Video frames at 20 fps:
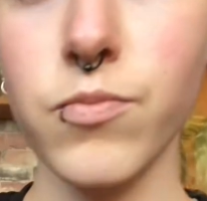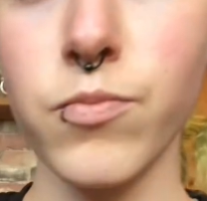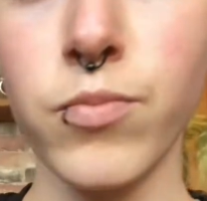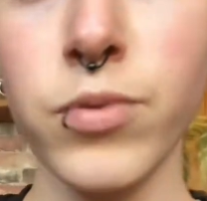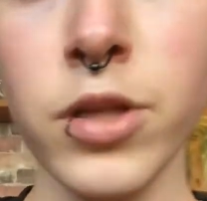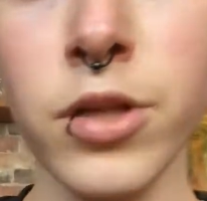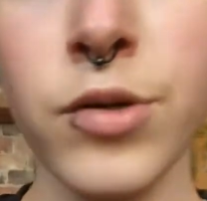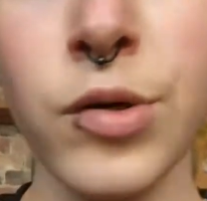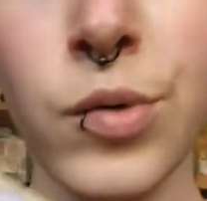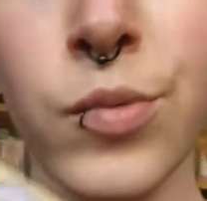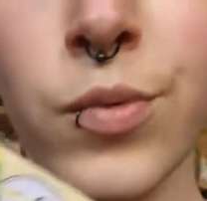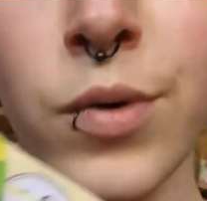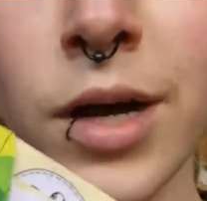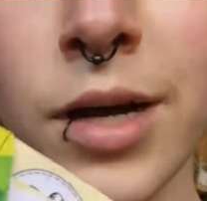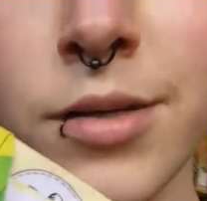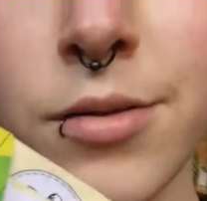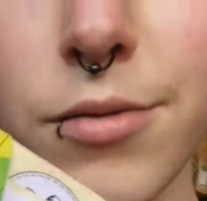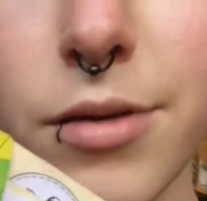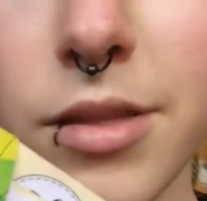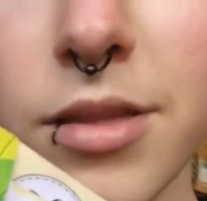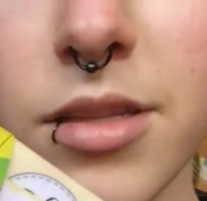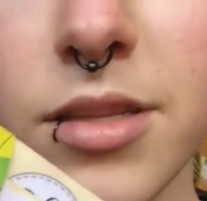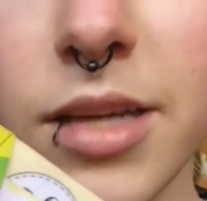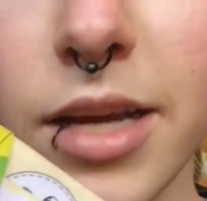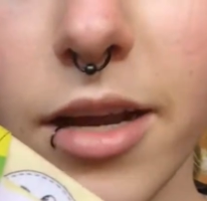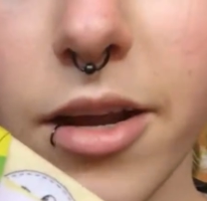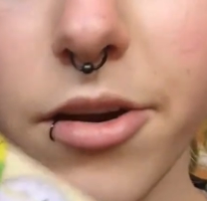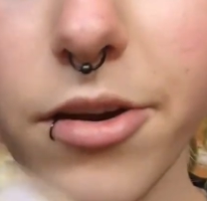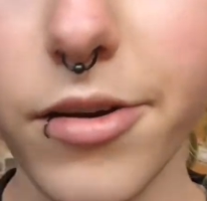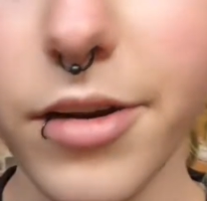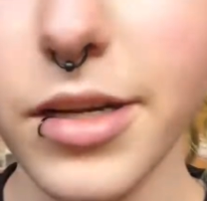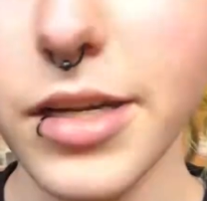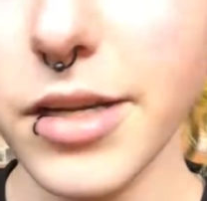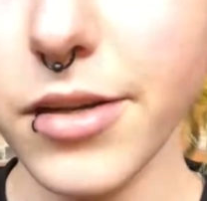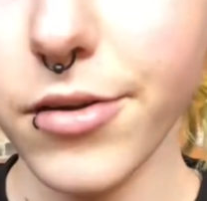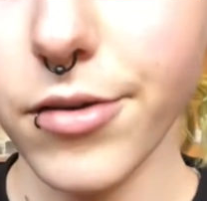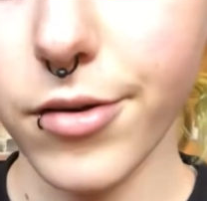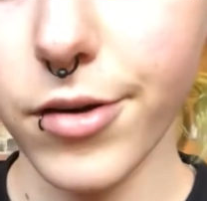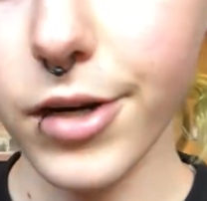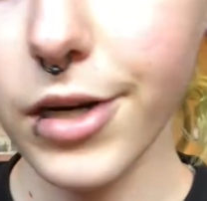blue one with Tigger and
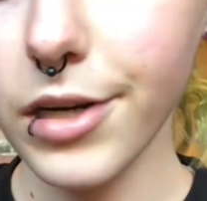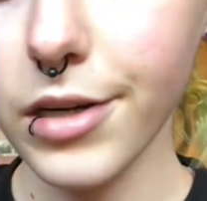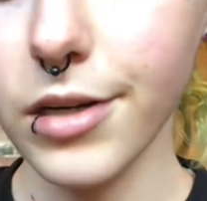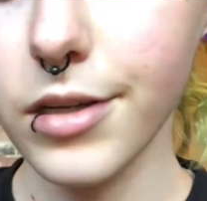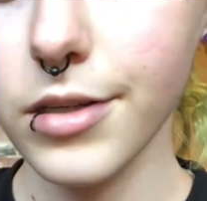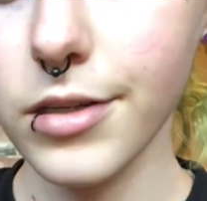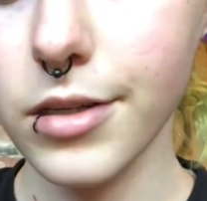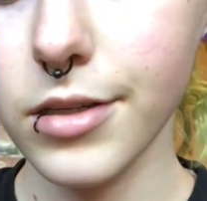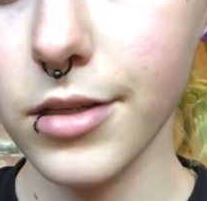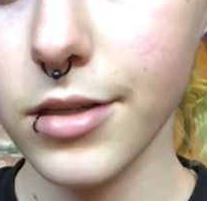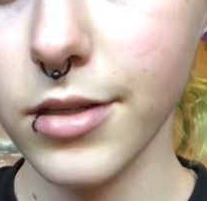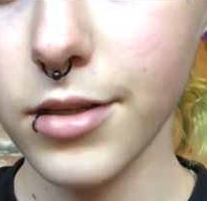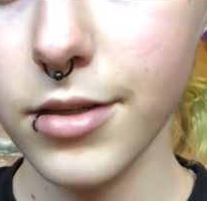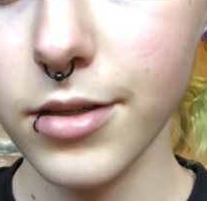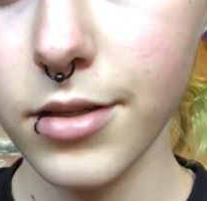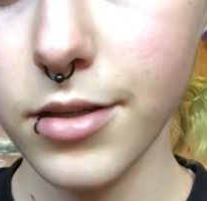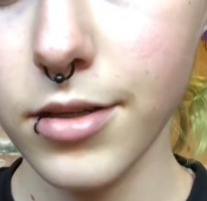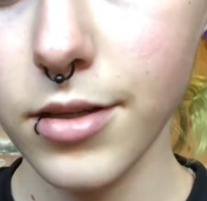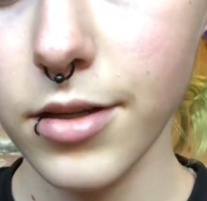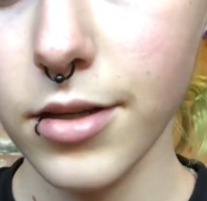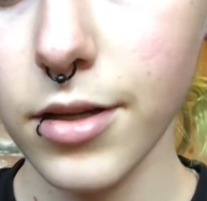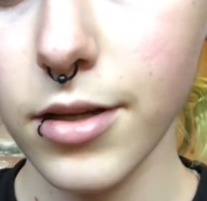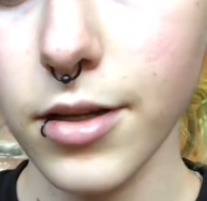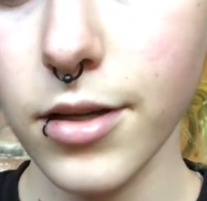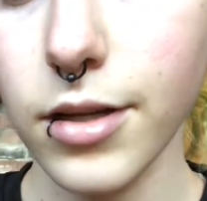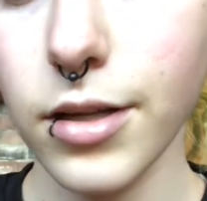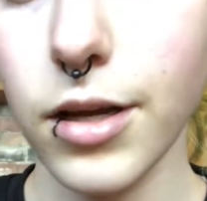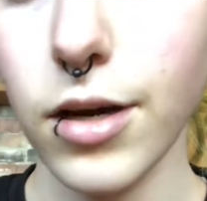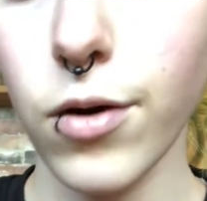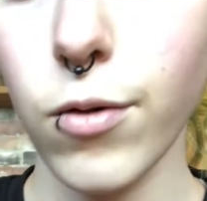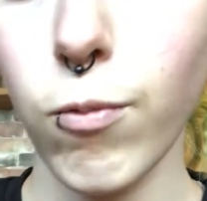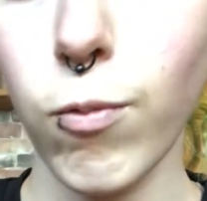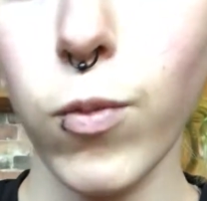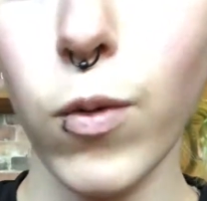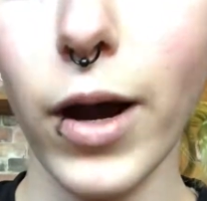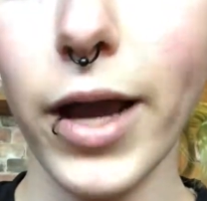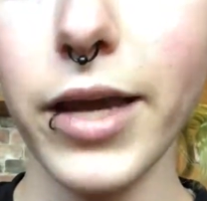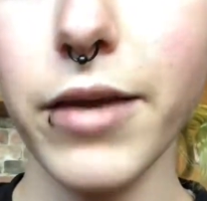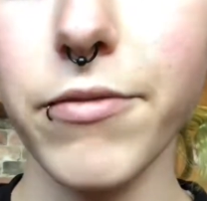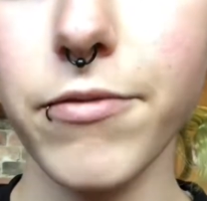Eeyore. A
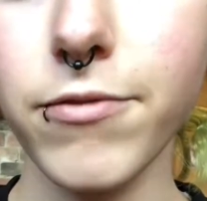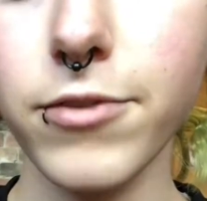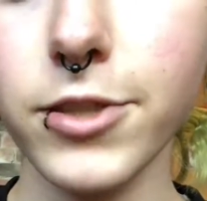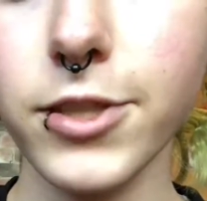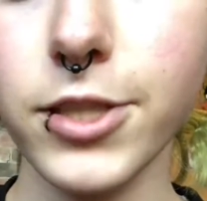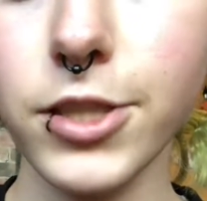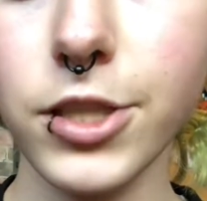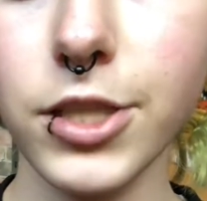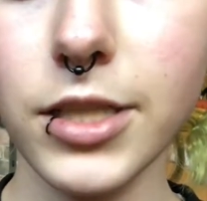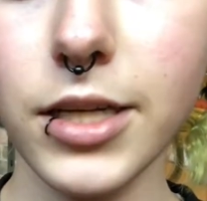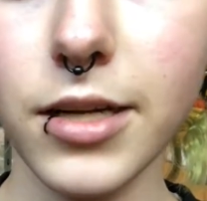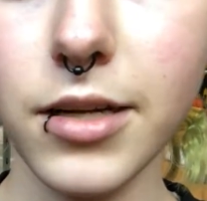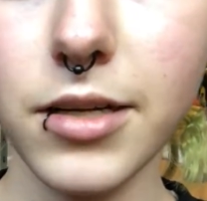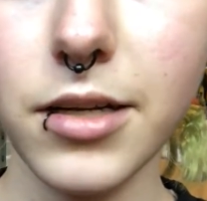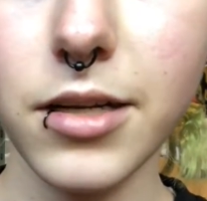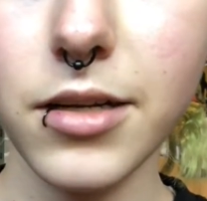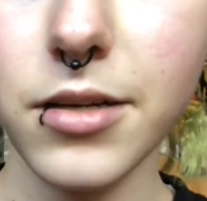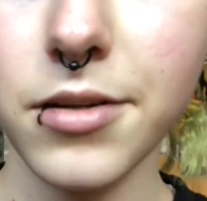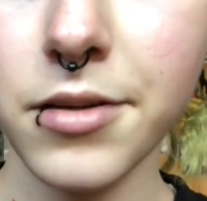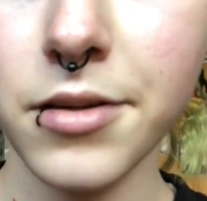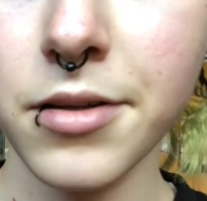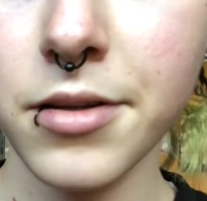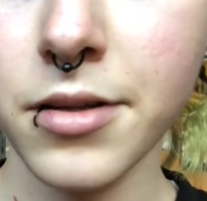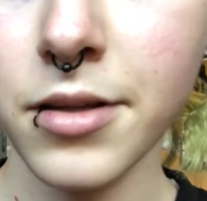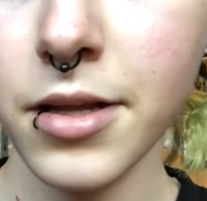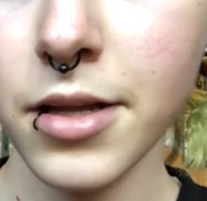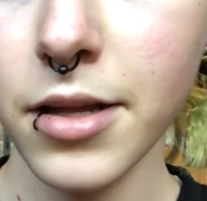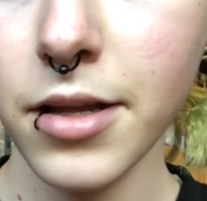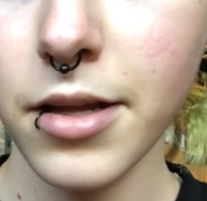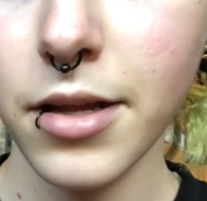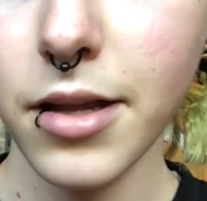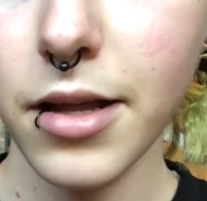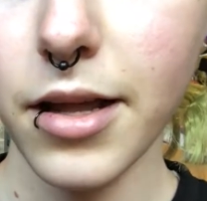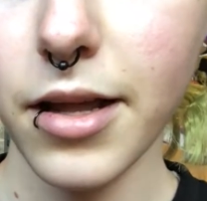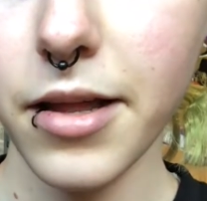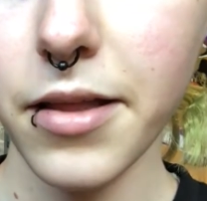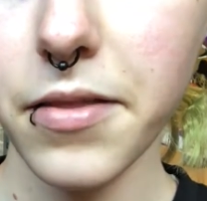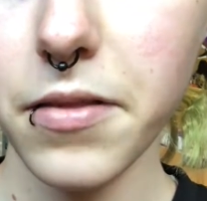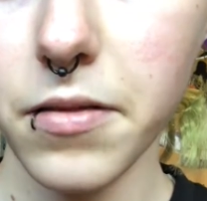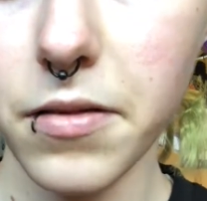white version
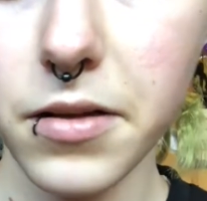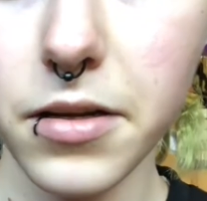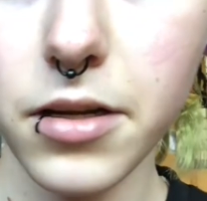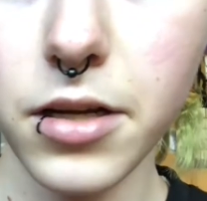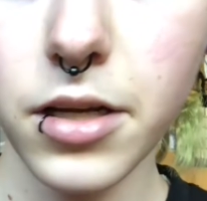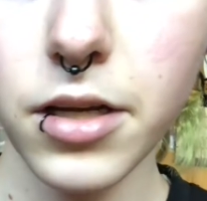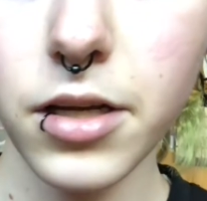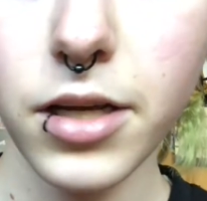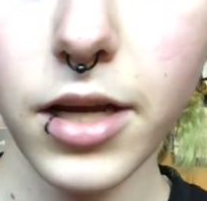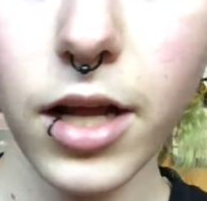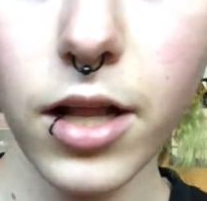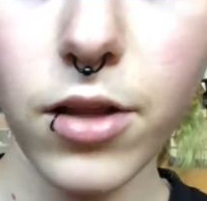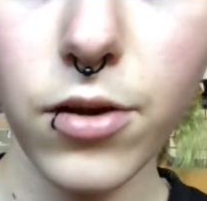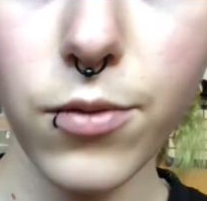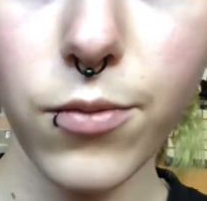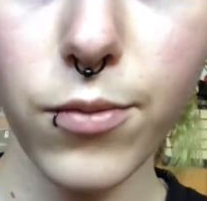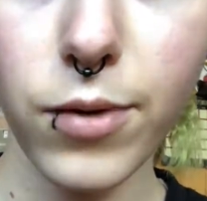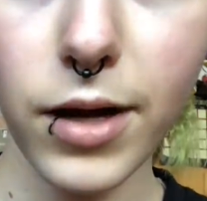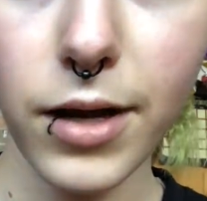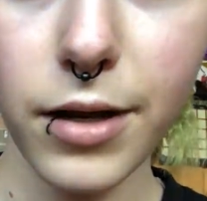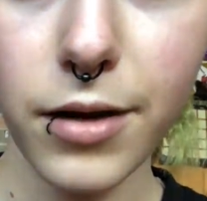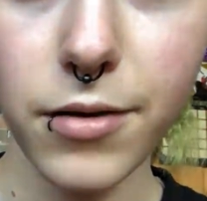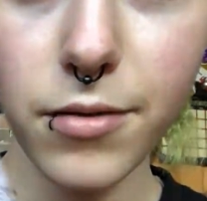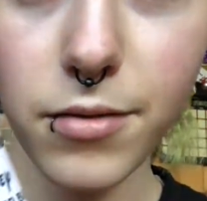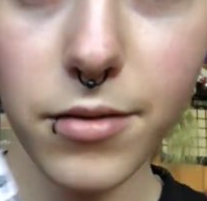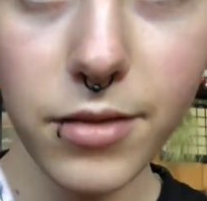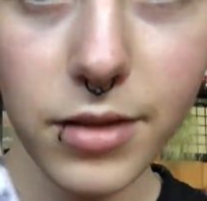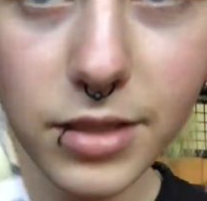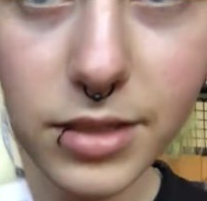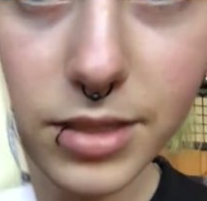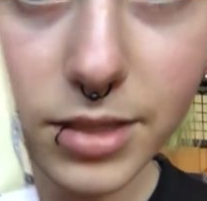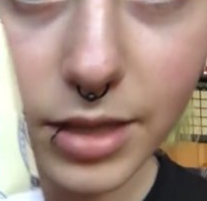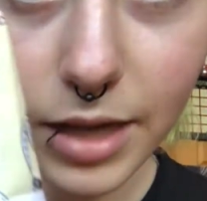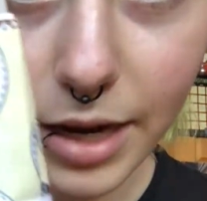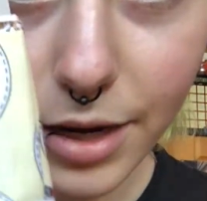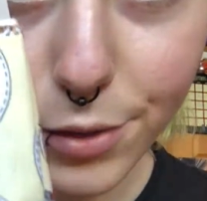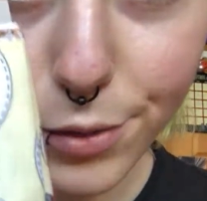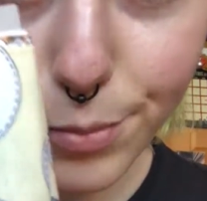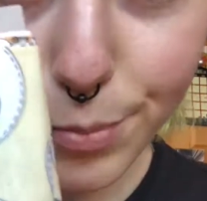and then a yellow one that's like